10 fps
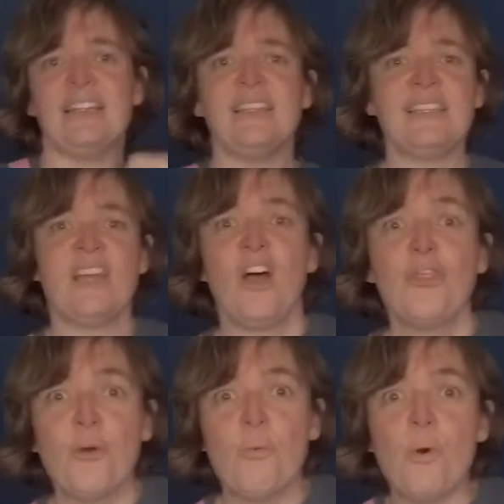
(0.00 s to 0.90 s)
And
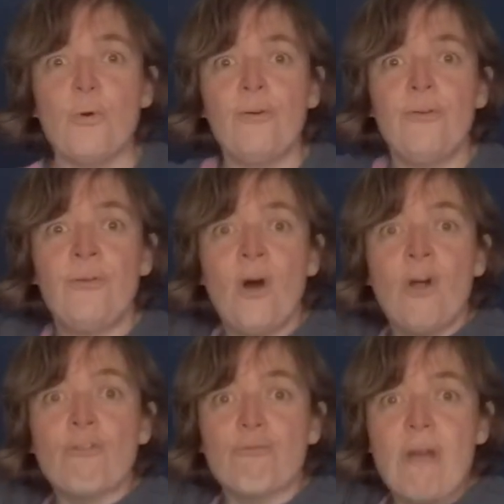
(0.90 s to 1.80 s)
the wolf
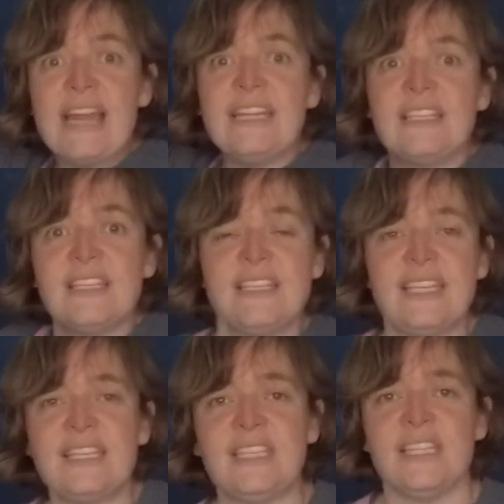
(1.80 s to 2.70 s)
ran into the
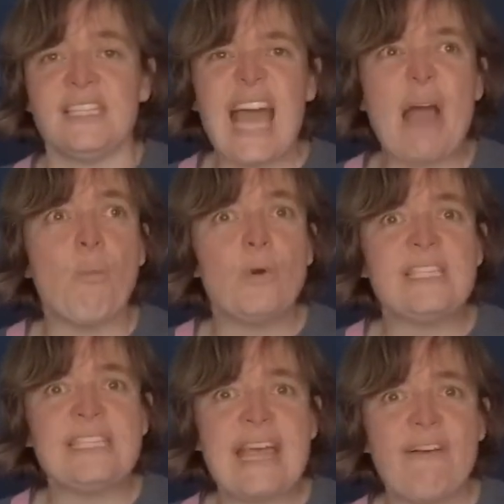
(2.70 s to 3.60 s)
distance and
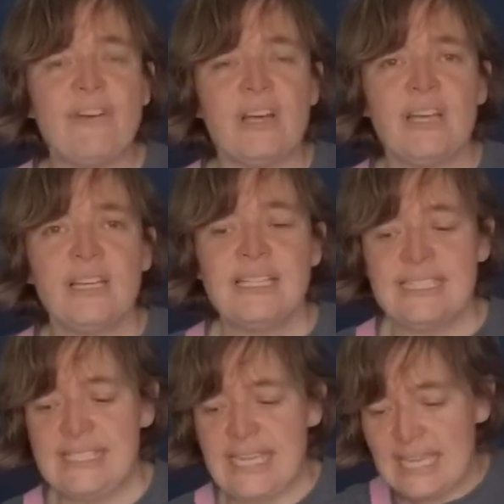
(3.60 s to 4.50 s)
was never
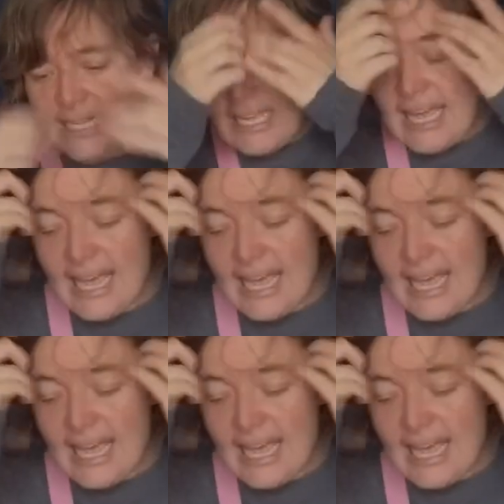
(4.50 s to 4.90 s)
seen